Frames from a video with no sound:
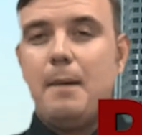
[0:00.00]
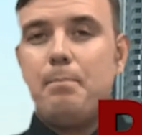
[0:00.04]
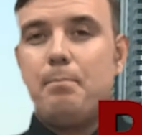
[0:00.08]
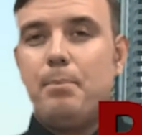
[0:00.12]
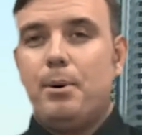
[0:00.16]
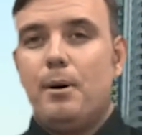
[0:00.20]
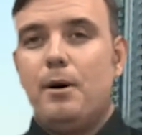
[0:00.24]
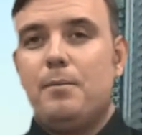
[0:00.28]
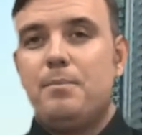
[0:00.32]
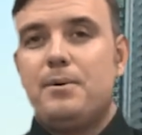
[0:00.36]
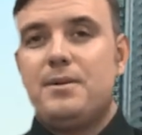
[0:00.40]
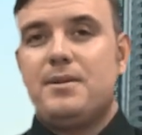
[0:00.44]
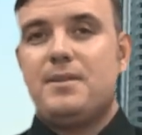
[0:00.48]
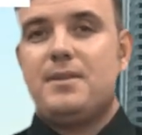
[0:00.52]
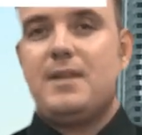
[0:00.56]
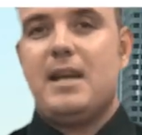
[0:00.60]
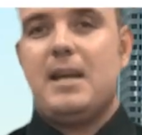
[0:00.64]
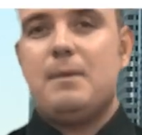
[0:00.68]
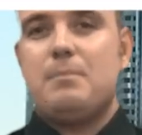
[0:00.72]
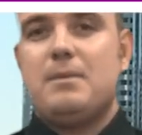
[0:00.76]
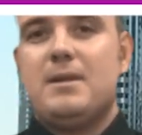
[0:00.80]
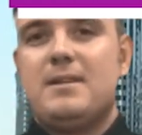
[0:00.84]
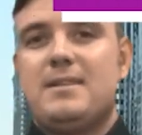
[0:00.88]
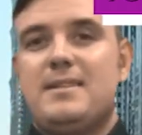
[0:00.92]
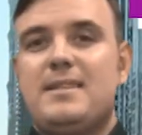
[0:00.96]
a purpose
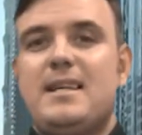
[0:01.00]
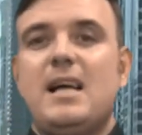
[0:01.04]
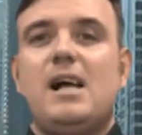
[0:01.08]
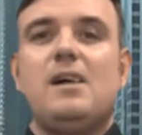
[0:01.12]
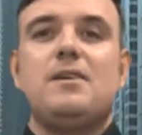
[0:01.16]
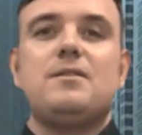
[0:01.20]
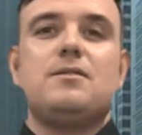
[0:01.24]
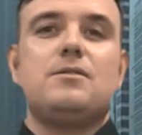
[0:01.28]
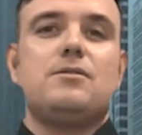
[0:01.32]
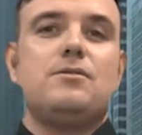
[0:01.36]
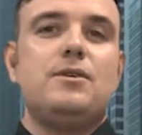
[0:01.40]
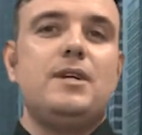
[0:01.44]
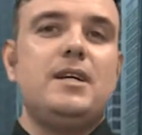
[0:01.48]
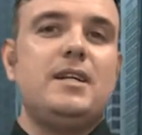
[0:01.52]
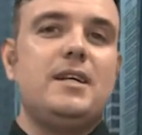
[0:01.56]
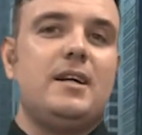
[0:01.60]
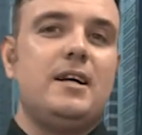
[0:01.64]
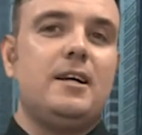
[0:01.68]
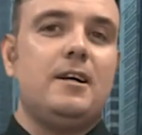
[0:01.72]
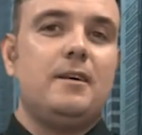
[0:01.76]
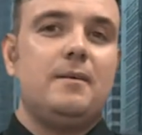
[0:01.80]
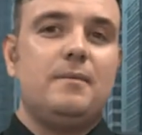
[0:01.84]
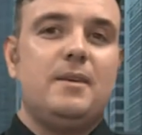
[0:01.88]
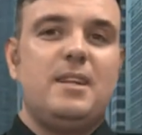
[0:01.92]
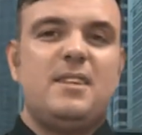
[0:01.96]
statement tells the
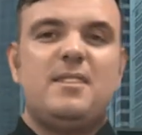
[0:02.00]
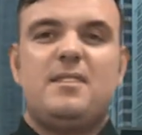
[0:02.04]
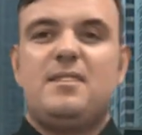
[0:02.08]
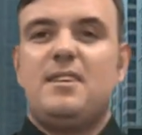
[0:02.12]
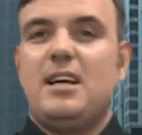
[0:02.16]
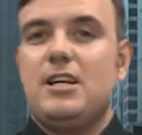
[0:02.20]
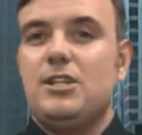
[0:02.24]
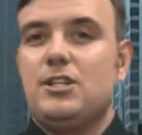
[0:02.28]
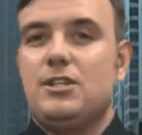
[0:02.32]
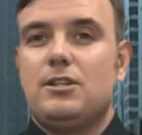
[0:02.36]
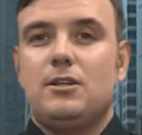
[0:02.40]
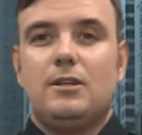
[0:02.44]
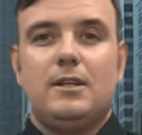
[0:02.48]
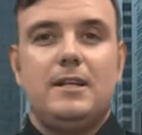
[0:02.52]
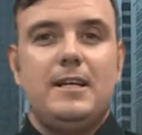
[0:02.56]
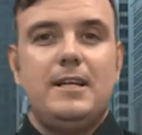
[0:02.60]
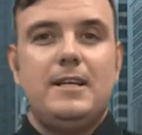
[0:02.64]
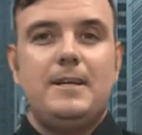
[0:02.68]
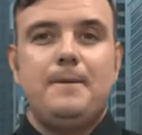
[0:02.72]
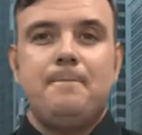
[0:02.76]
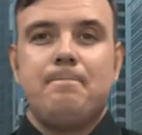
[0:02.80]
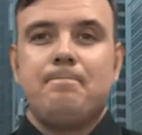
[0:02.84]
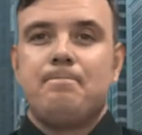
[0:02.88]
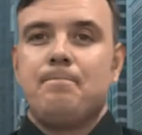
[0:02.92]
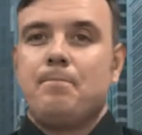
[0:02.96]
reader
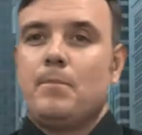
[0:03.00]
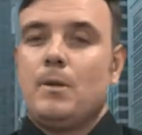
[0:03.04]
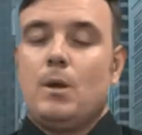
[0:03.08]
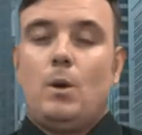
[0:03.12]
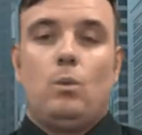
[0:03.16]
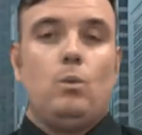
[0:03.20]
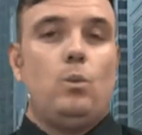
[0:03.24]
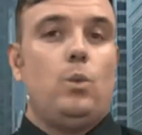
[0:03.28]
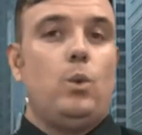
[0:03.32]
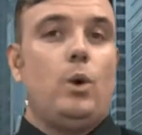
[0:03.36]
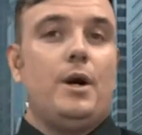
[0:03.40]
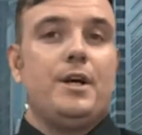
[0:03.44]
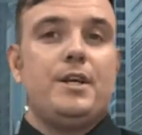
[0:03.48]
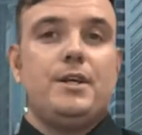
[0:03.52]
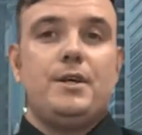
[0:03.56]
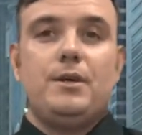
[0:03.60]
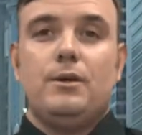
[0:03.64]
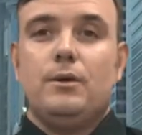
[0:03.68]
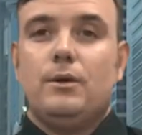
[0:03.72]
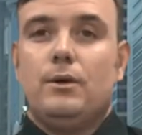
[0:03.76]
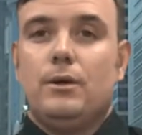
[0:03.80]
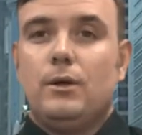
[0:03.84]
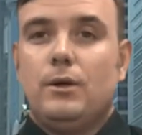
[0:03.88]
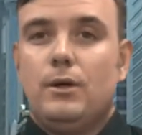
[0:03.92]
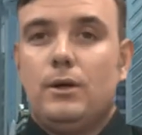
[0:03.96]
essentially what
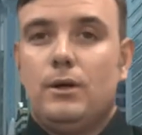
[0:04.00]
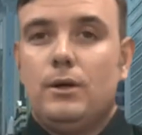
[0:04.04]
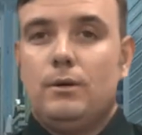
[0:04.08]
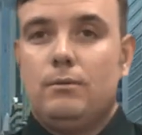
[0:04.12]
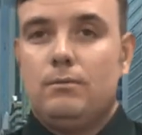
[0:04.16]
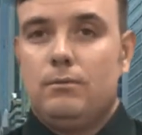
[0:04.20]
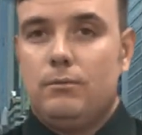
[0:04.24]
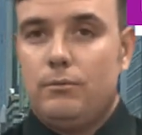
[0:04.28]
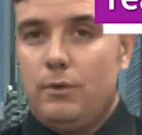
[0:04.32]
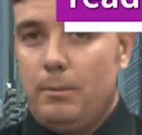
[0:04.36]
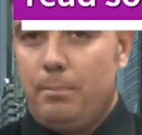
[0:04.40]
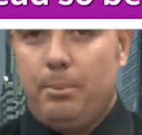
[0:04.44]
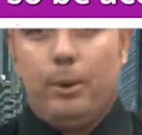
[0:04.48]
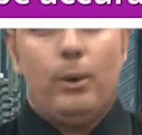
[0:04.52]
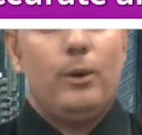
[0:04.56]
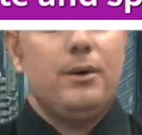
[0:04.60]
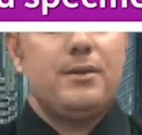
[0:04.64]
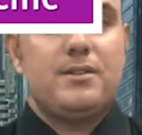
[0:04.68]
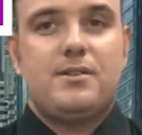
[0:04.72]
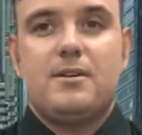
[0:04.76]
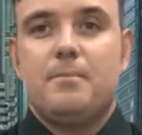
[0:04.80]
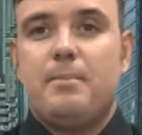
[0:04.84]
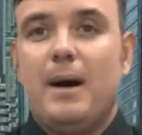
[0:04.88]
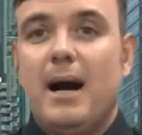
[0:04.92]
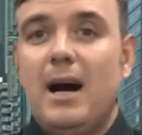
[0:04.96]
your
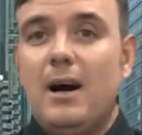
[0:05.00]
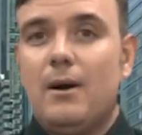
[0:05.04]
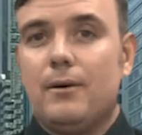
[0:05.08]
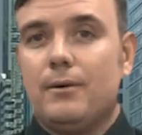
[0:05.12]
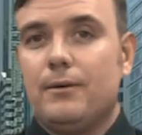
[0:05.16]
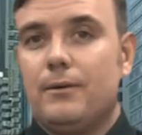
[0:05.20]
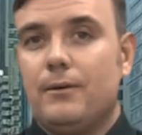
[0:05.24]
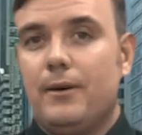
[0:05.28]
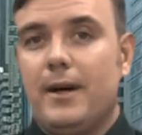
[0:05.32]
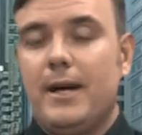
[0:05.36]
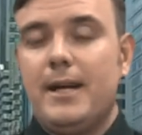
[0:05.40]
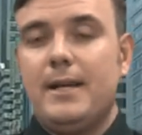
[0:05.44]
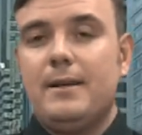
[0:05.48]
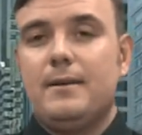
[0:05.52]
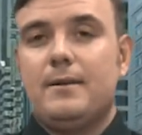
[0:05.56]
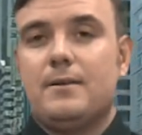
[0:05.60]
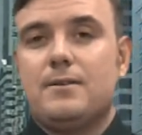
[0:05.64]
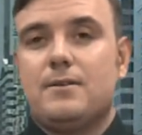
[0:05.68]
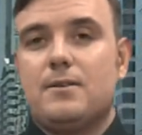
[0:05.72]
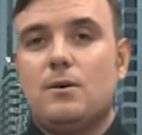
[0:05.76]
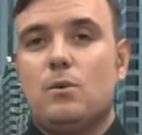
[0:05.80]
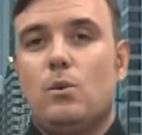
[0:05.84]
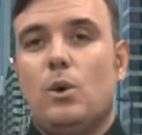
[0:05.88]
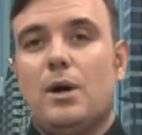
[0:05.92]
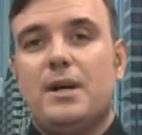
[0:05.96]
report's about, right?
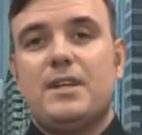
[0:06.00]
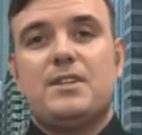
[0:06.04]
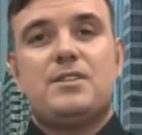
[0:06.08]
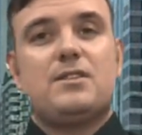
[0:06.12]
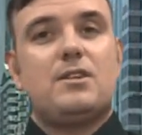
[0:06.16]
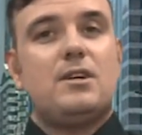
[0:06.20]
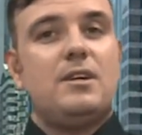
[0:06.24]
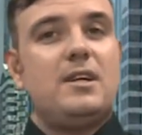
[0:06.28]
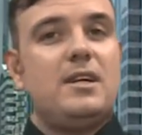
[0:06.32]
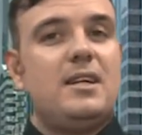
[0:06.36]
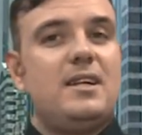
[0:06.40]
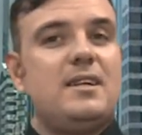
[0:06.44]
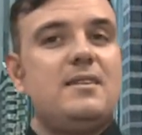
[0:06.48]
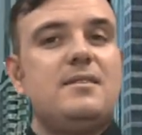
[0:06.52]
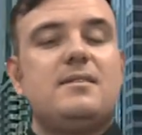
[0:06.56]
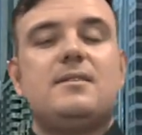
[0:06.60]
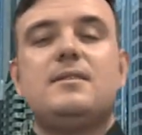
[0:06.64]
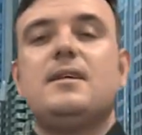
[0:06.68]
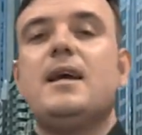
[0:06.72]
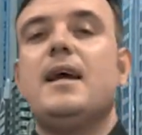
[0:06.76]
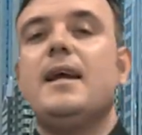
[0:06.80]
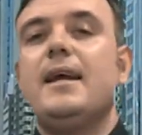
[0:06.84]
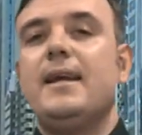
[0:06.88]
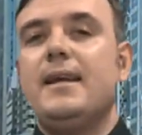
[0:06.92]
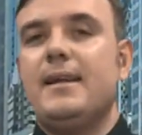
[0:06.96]
So what it's going to
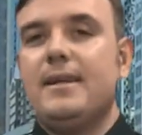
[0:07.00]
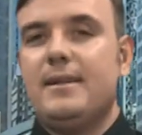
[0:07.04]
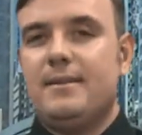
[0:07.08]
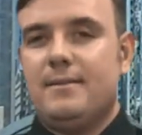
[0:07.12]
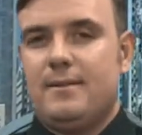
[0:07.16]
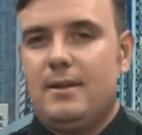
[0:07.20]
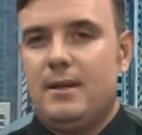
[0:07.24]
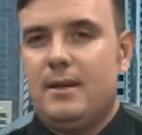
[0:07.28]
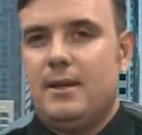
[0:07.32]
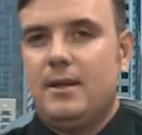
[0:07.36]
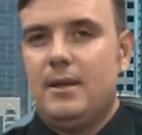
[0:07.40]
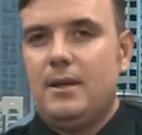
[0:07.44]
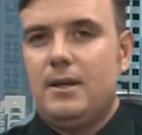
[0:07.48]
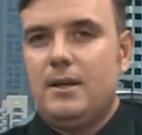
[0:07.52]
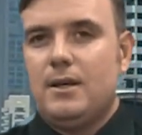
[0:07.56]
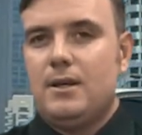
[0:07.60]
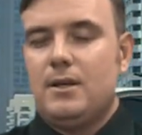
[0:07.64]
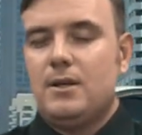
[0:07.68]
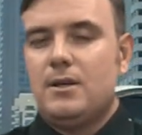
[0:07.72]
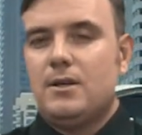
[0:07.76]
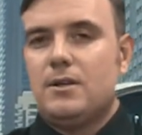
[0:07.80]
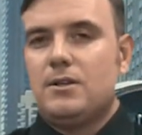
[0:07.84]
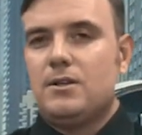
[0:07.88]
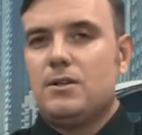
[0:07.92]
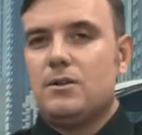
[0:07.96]
contain.
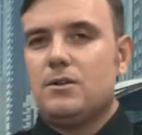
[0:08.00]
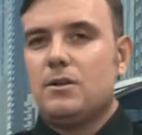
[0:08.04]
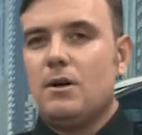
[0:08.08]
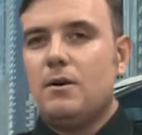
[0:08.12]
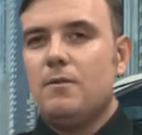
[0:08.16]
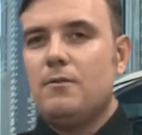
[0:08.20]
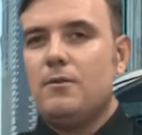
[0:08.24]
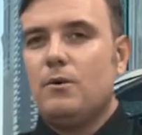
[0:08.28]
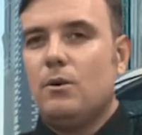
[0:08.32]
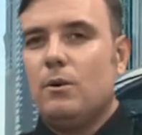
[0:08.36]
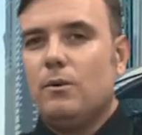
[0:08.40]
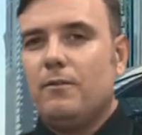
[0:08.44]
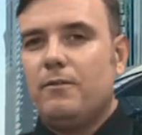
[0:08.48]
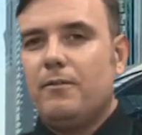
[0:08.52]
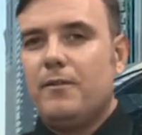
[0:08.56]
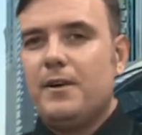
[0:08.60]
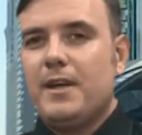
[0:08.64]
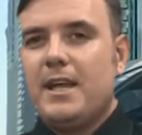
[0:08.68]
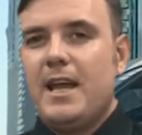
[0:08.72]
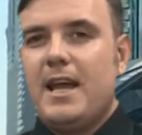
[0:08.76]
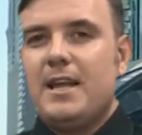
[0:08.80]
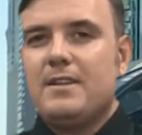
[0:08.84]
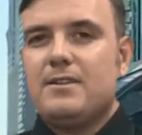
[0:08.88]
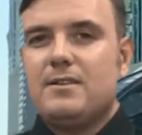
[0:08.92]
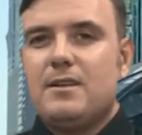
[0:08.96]
So don't
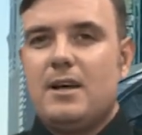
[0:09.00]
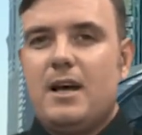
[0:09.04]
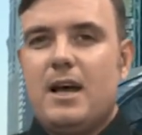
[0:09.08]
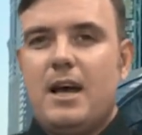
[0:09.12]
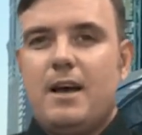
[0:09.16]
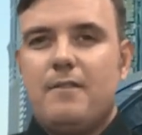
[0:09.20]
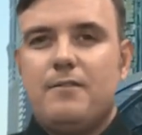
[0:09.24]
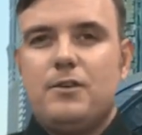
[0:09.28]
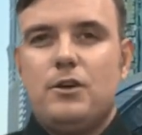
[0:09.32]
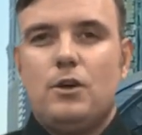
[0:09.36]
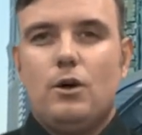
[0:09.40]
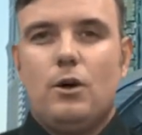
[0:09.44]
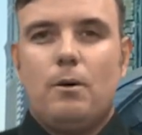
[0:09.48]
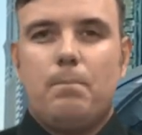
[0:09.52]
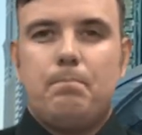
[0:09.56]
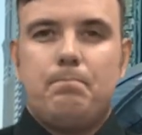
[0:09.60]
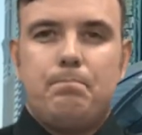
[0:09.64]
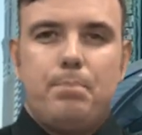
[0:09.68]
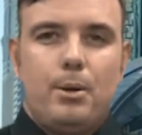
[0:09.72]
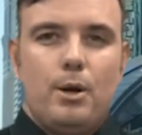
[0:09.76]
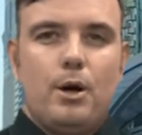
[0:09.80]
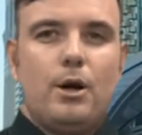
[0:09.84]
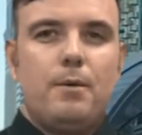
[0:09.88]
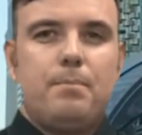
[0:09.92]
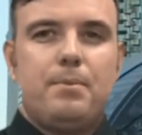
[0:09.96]
forget to have your
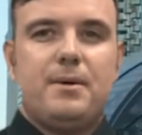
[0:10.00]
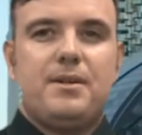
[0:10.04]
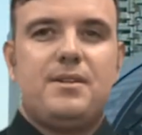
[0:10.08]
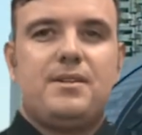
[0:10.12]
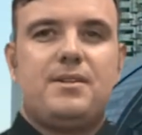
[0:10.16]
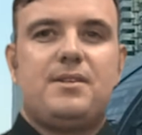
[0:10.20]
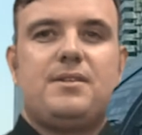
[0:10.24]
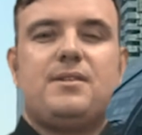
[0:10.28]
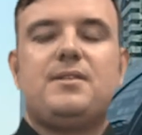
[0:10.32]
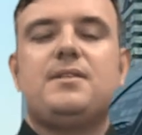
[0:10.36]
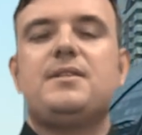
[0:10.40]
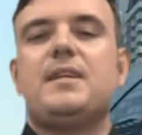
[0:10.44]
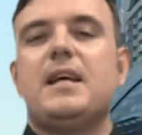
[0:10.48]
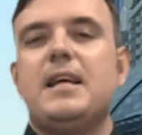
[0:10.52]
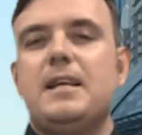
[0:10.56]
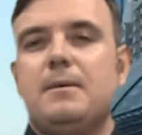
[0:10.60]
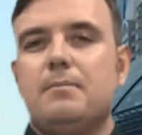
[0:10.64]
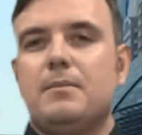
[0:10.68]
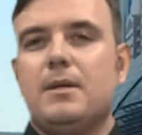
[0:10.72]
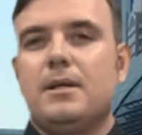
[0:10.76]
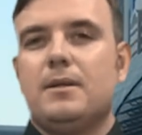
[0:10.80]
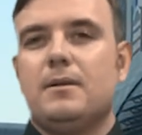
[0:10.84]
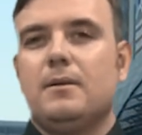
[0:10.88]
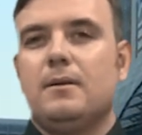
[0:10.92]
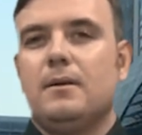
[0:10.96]
purpose
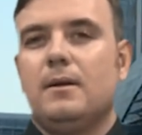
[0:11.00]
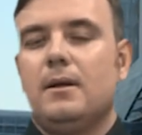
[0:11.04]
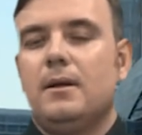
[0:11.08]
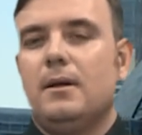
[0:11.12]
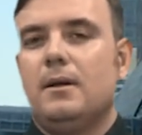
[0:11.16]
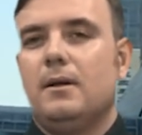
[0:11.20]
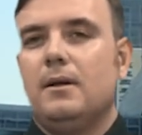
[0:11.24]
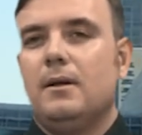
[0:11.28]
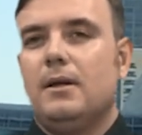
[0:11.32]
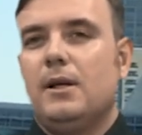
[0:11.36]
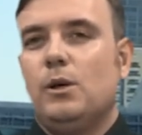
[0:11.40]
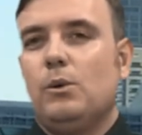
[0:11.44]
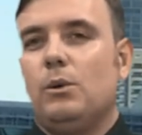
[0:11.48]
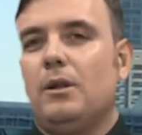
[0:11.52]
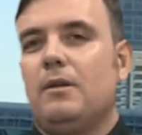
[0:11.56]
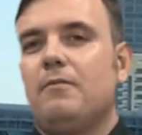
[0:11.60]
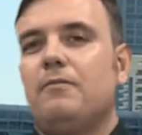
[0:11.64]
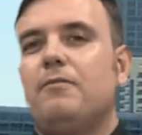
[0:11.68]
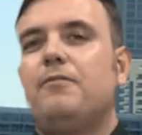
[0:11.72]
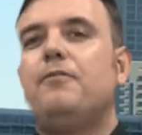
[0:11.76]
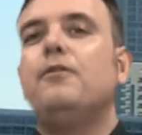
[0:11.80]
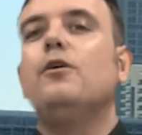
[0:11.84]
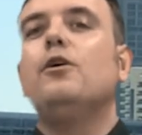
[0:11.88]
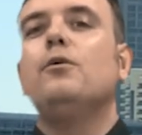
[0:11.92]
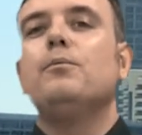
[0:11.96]
statement. It will
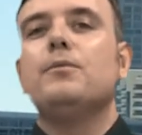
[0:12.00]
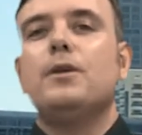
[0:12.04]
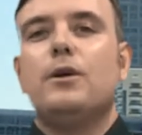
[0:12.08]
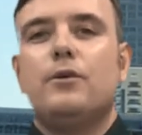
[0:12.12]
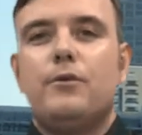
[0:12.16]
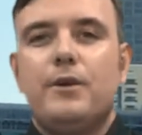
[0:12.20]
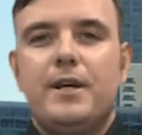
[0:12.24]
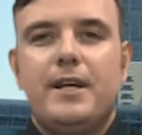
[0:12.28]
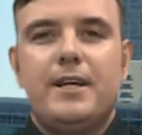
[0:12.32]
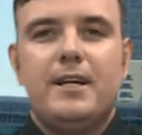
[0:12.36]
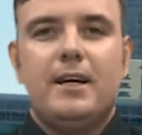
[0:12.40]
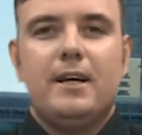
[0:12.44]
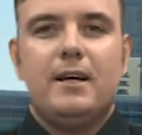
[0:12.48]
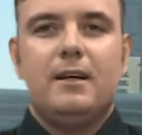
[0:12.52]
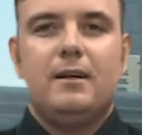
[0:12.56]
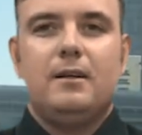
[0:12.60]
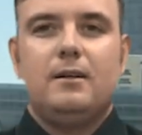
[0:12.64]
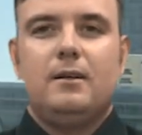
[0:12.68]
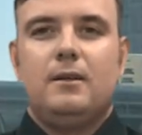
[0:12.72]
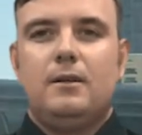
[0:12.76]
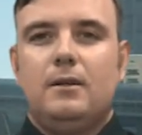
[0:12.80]
inform the reader